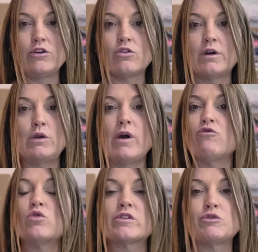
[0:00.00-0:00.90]
You're going to have
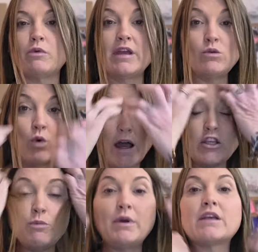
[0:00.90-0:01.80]
to explain why
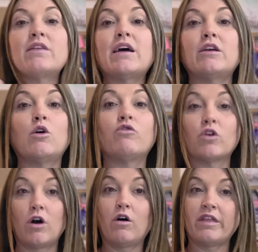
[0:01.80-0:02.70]
you picked that over
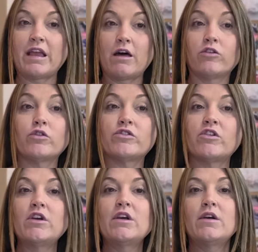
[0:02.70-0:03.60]
all the others.
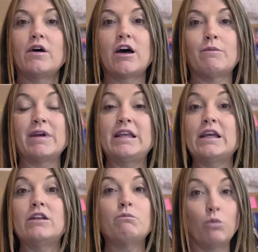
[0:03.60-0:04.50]

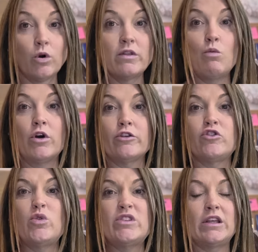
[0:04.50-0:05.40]
Again, more than 1 or
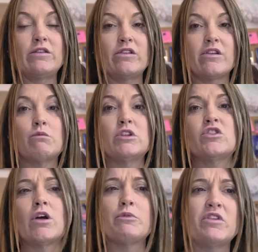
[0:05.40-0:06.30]
2 sentences. I'm going to
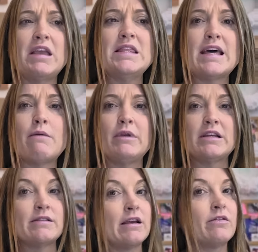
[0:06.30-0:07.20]
stop saying that
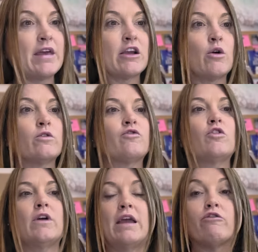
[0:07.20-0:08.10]
because that goes
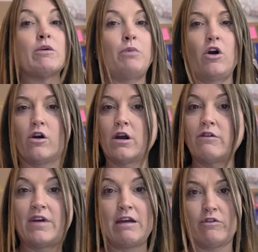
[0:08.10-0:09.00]
for every part
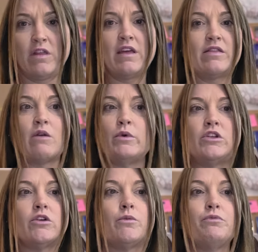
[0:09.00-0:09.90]
of everything that we
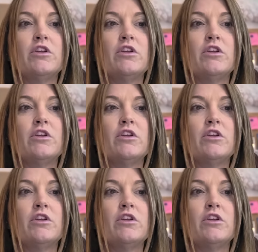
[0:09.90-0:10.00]
do.